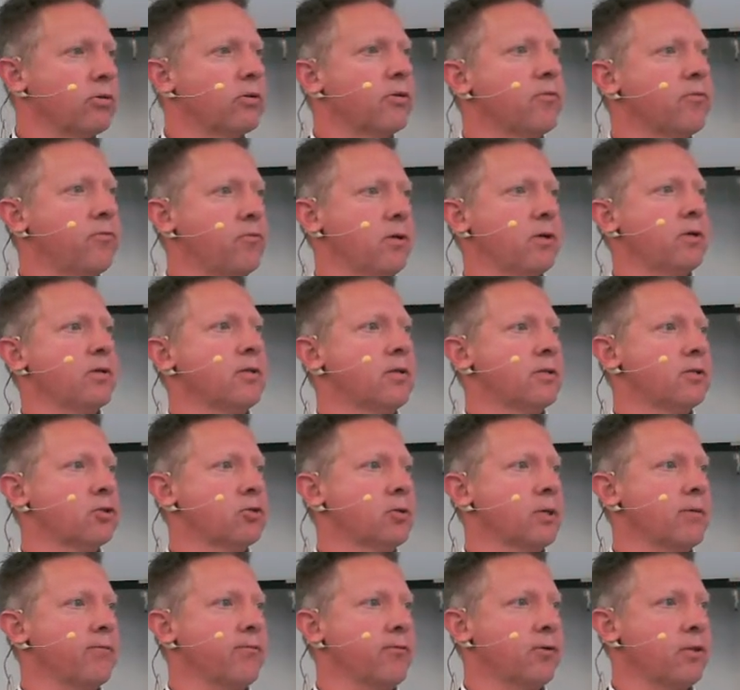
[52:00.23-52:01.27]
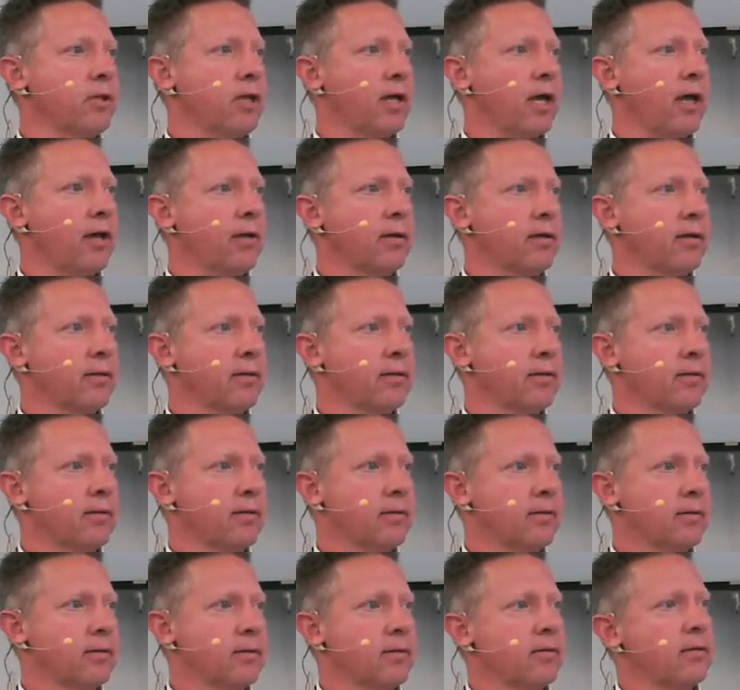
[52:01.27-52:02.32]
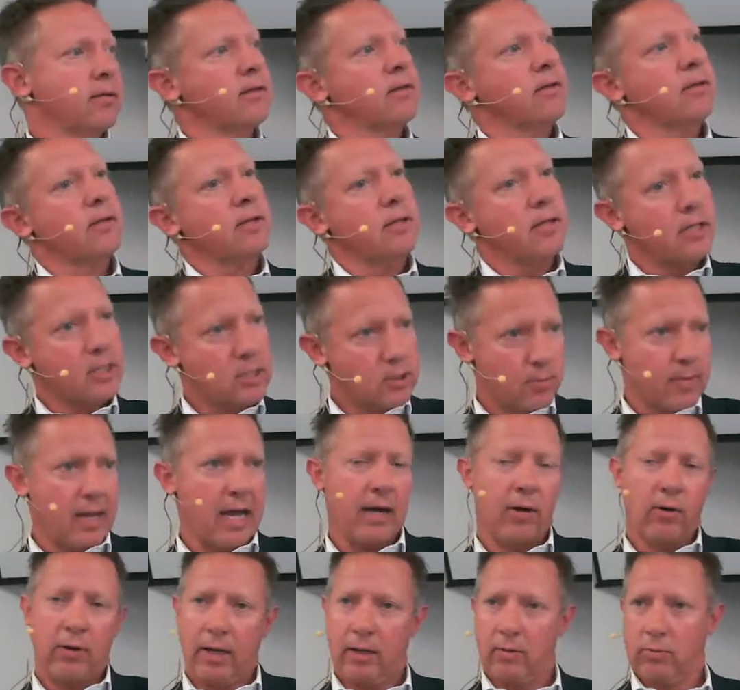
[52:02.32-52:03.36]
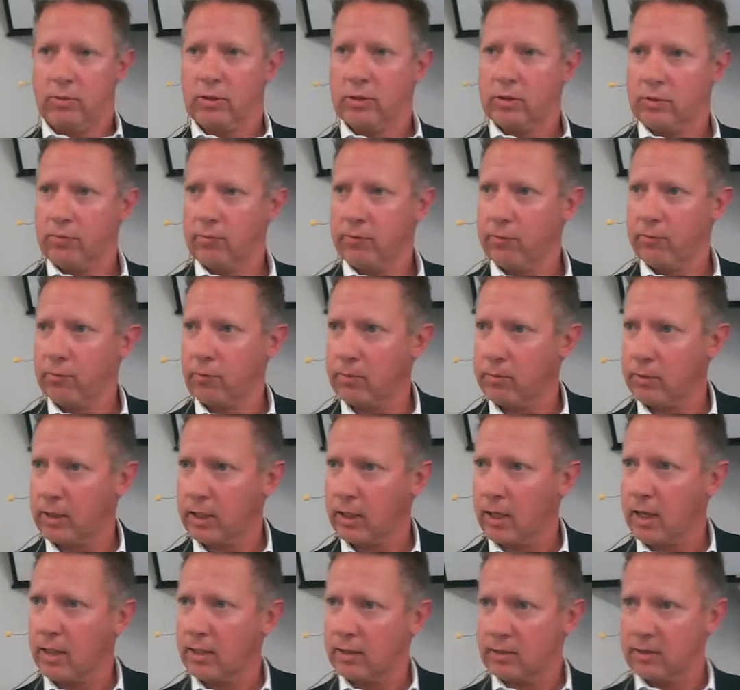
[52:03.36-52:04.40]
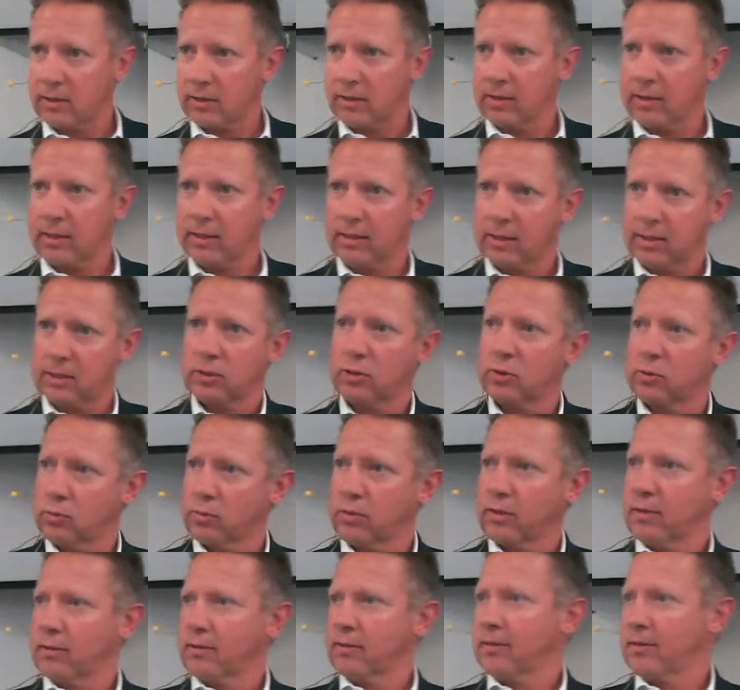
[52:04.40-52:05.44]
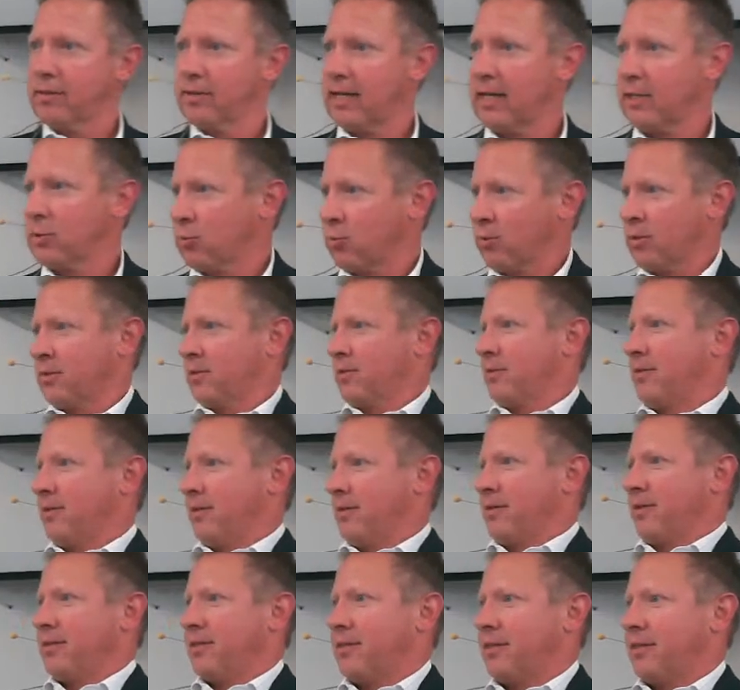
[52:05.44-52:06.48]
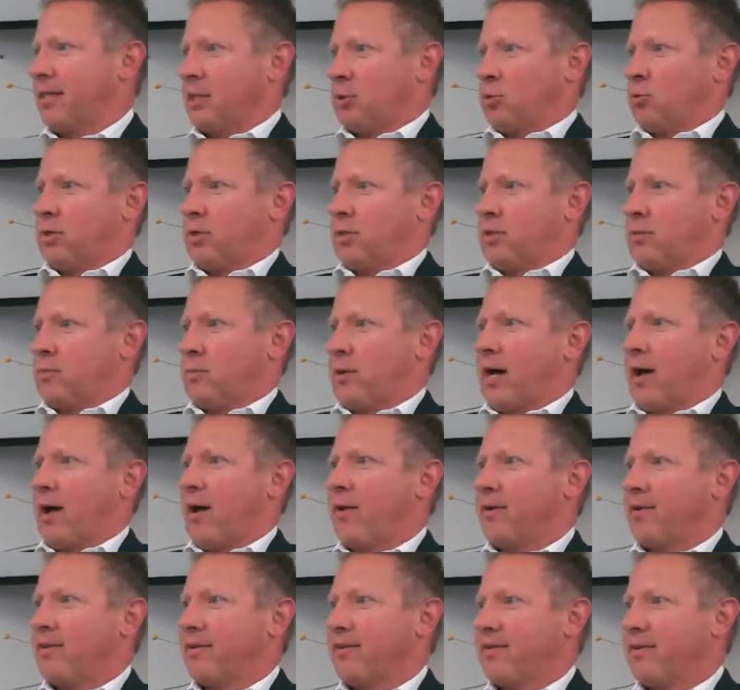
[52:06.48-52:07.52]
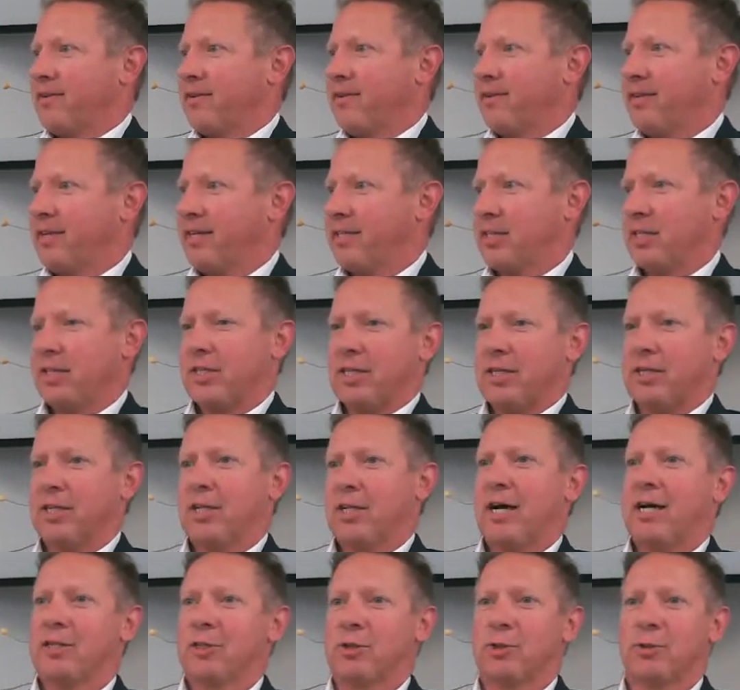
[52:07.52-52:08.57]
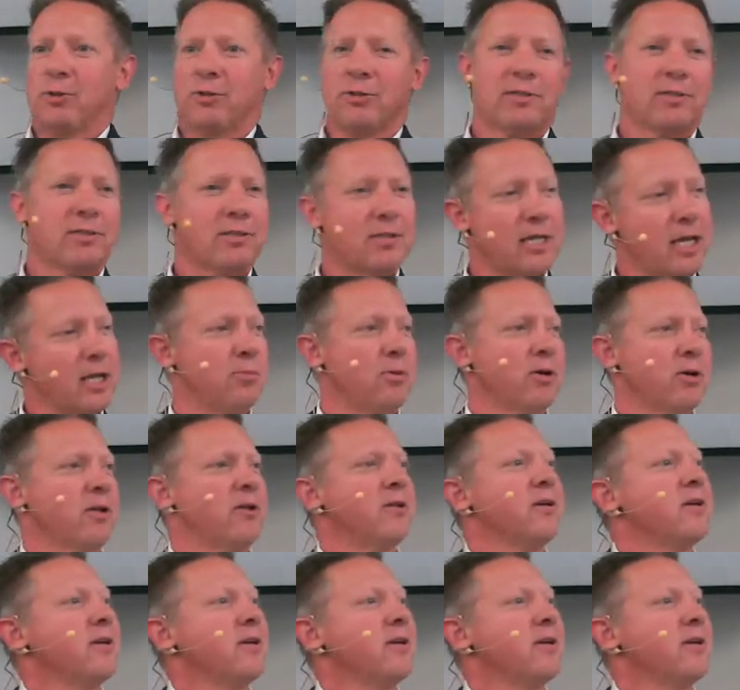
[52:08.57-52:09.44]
the script for that, his background was in Reformed theology, and this is what it's about. It's a theological statement